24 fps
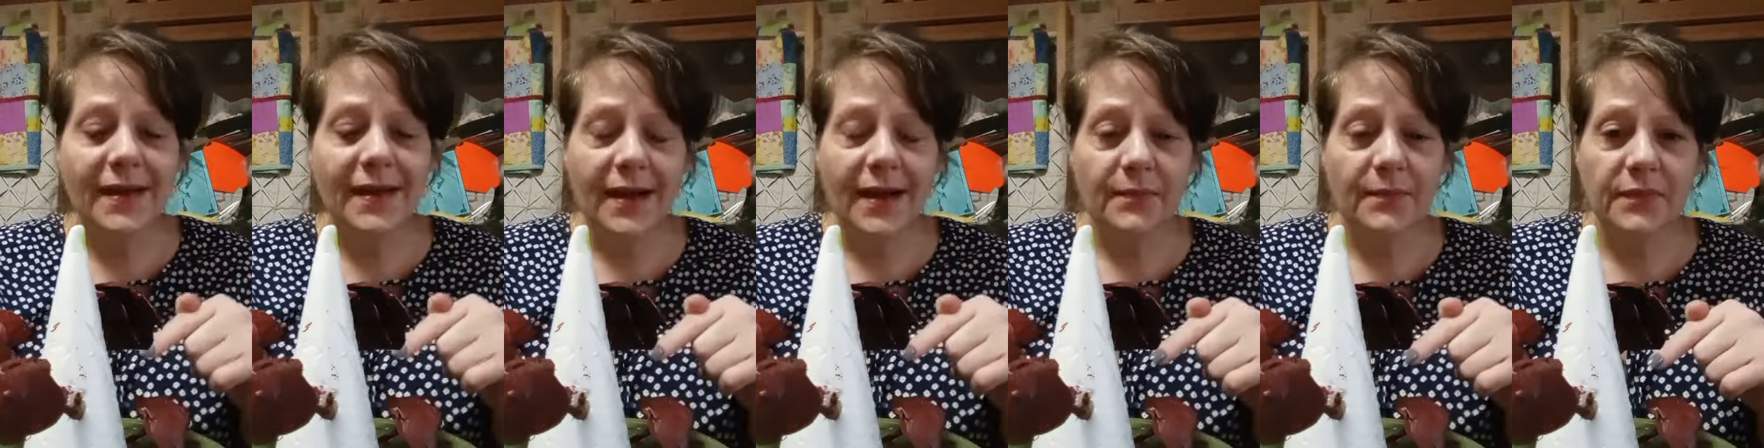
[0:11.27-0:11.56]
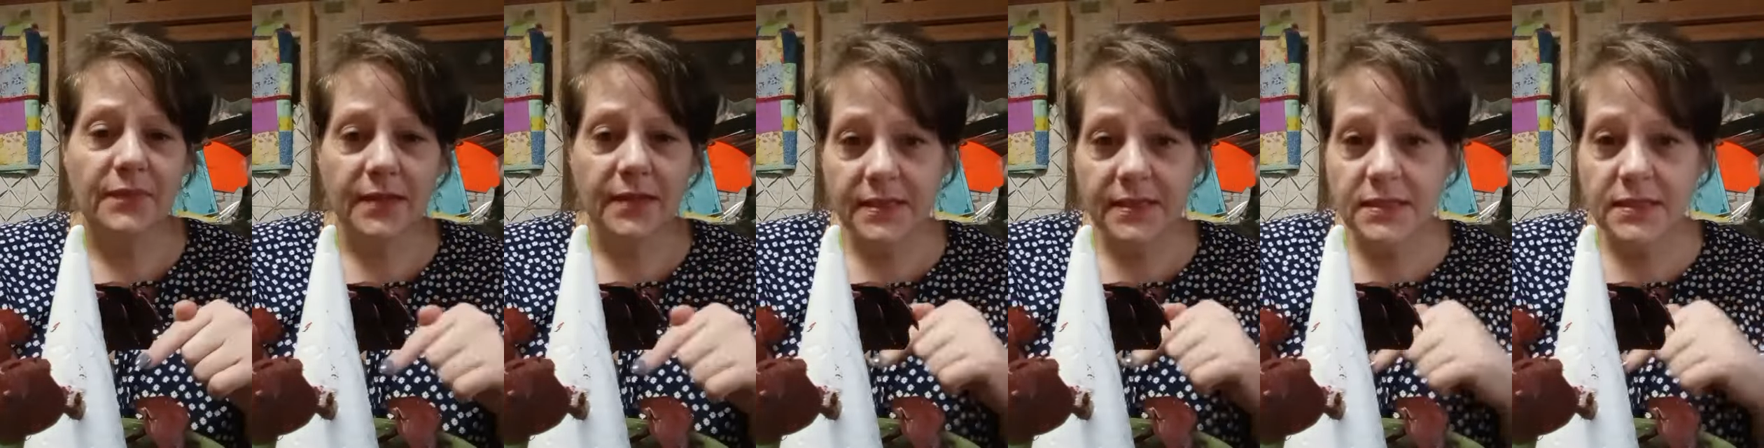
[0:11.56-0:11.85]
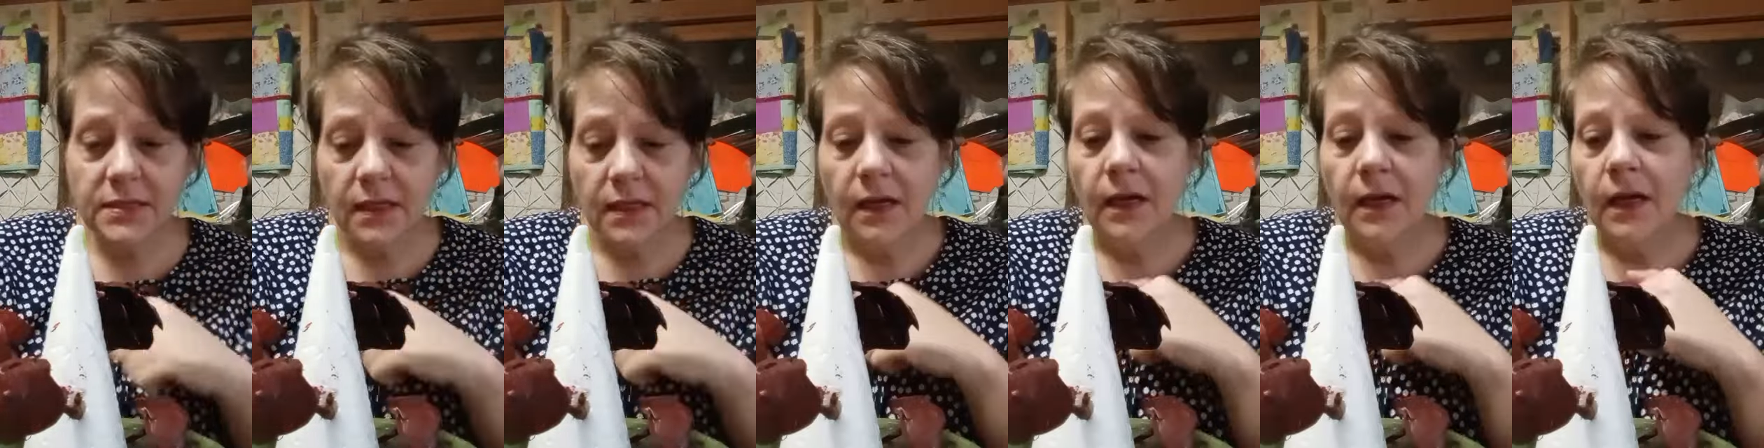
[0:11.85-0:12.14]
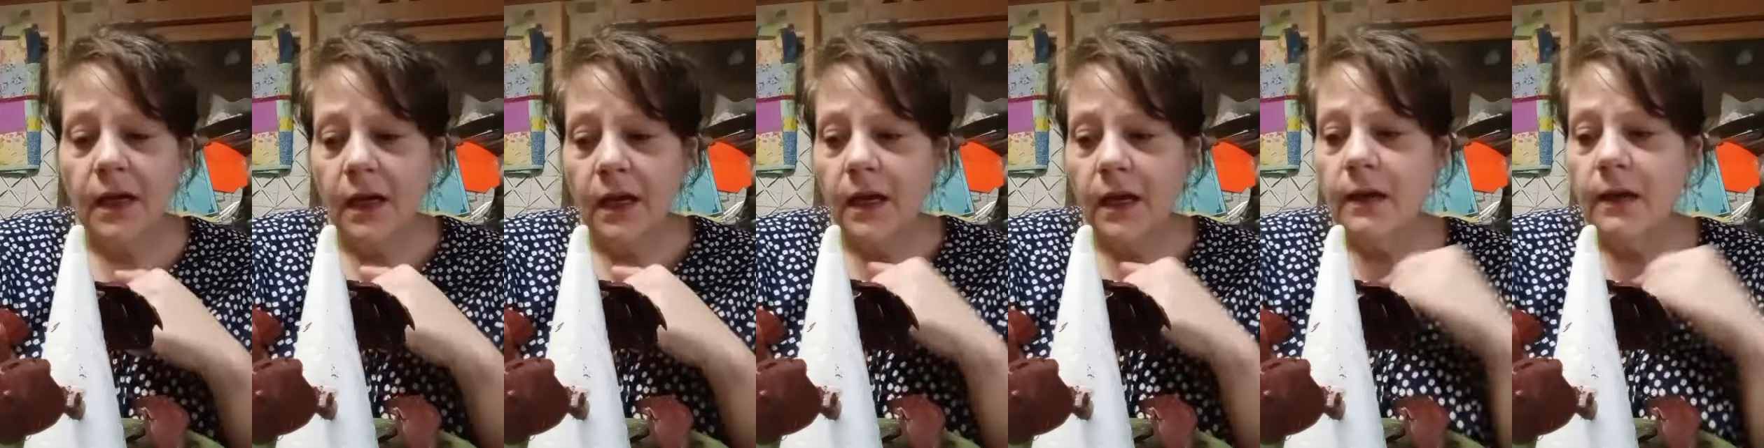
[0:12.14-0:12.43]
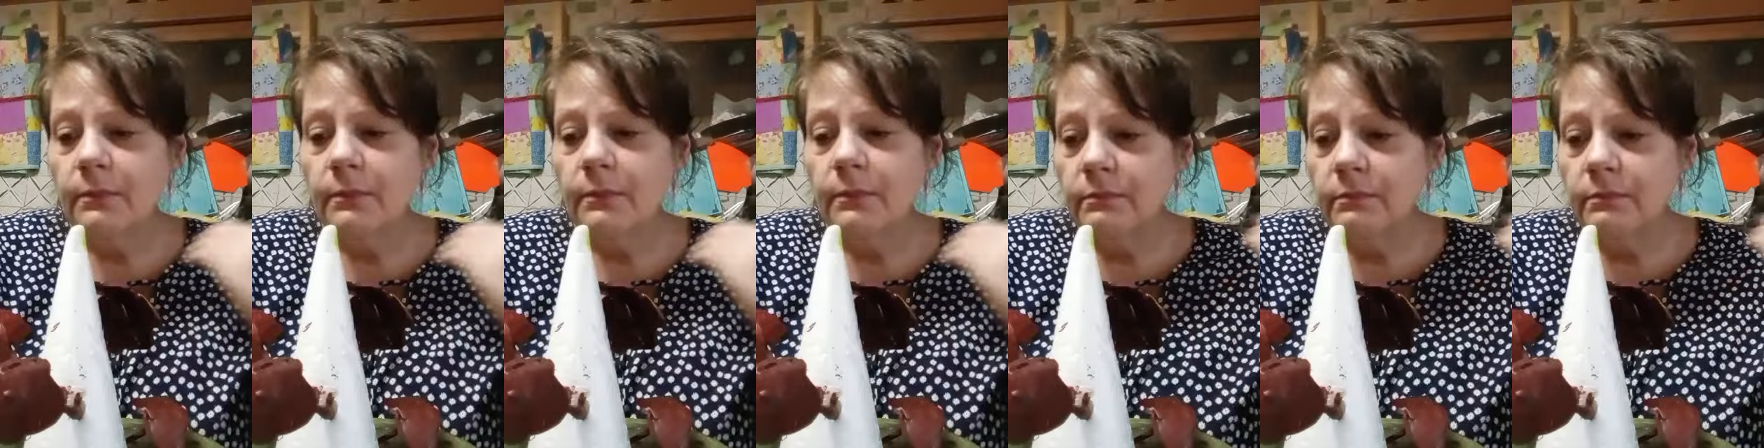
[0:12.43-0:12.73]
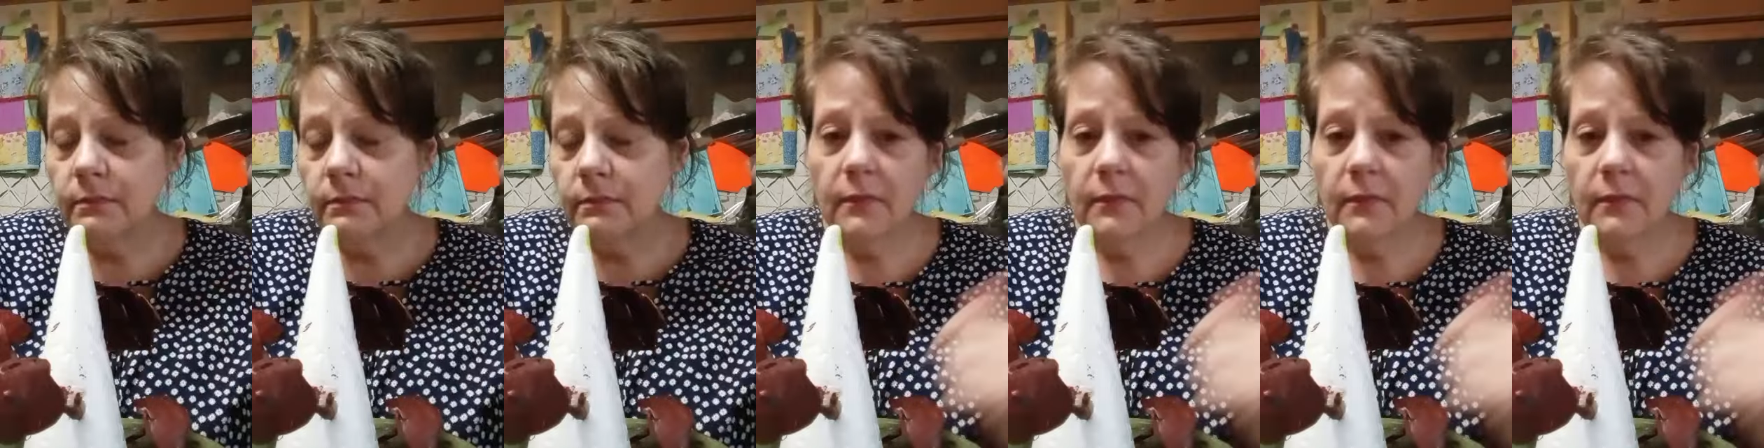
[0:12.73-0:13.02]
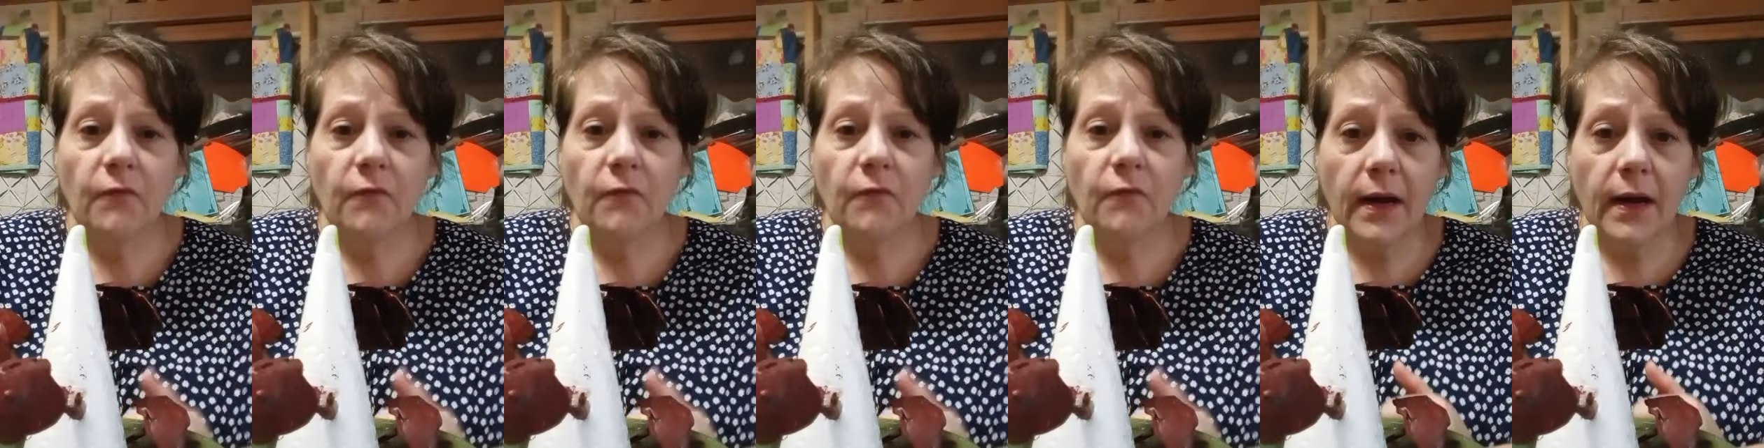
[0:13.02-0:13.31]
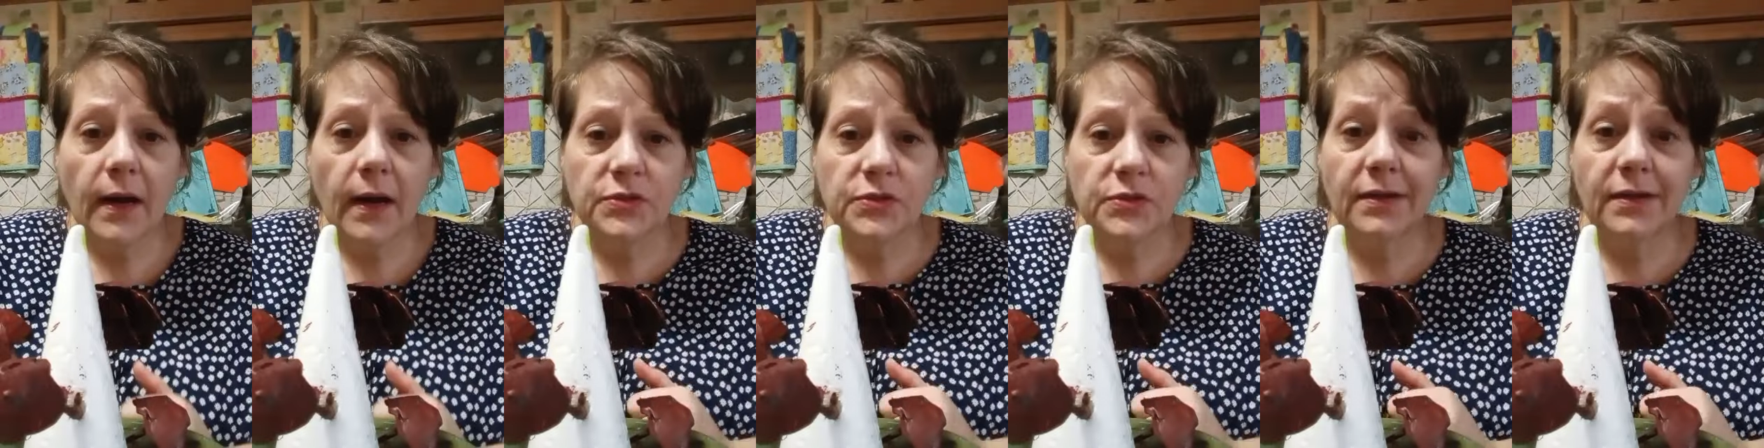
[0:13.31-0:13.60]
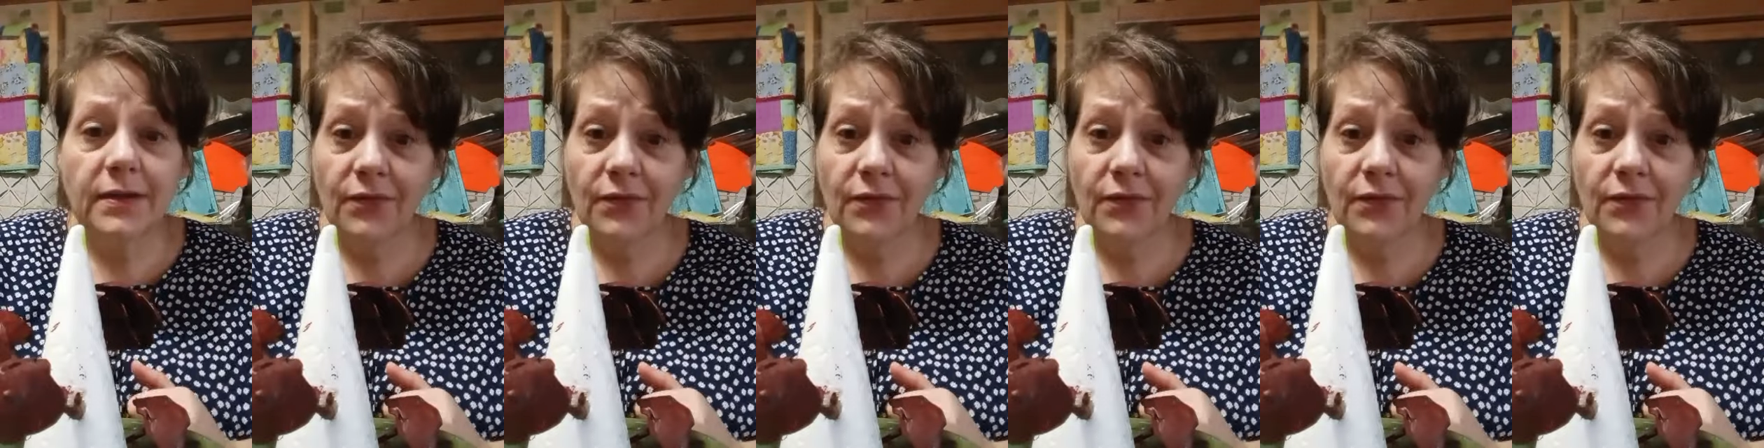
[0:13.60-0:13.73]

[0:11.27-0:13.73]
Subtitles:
this before I go to another